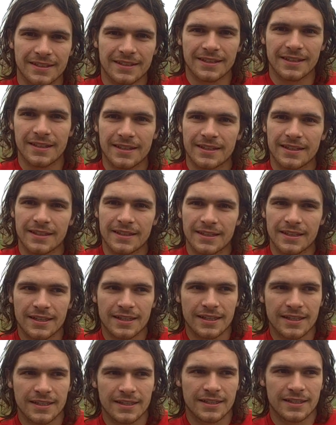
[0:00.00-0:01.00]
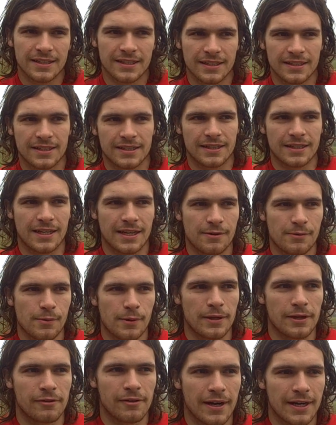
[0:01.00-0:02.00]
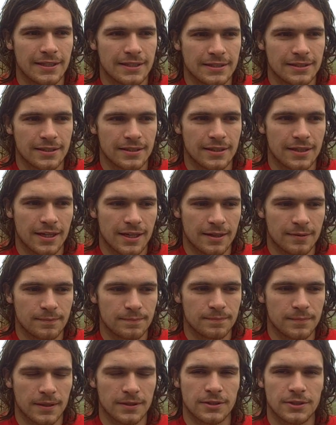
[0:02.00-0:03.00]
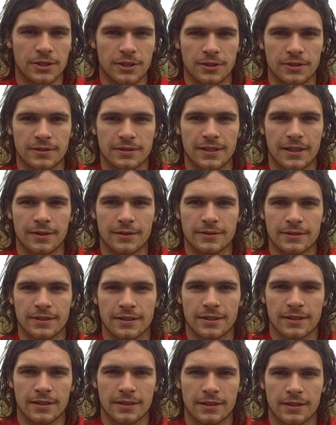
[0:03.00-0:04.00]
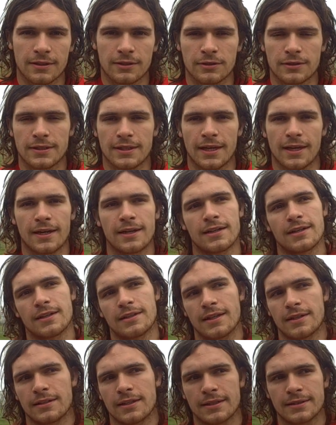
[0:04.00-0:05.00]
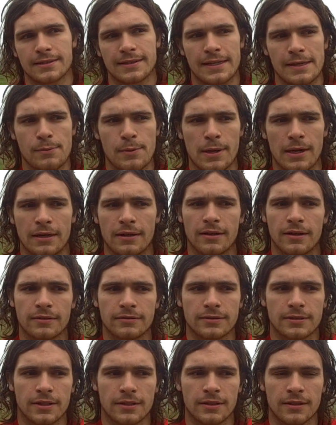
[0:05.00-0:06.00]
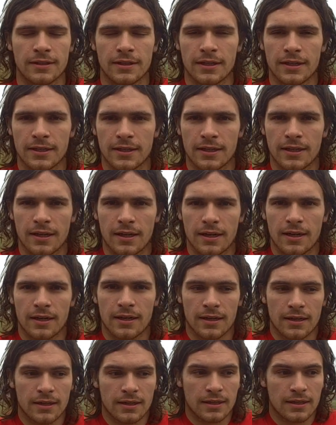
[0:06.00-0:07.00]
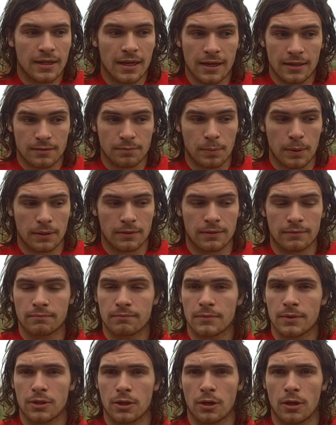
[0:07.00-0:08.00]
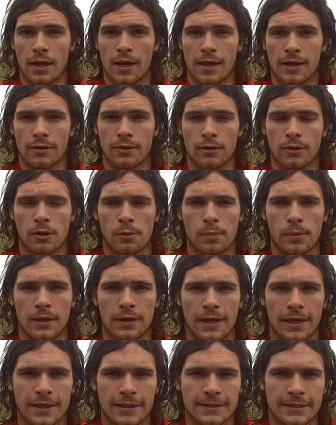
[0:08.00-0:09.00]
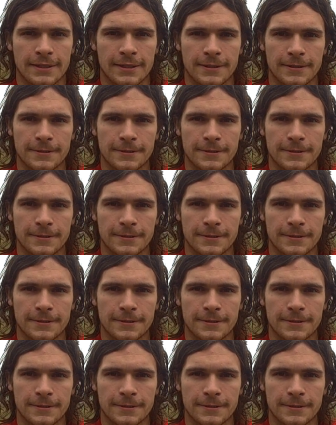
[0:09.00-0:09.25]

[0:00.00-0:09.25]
We went to the races on Tuesday, which was a good day, and then yesterday we had off, so yeah, good couple of days.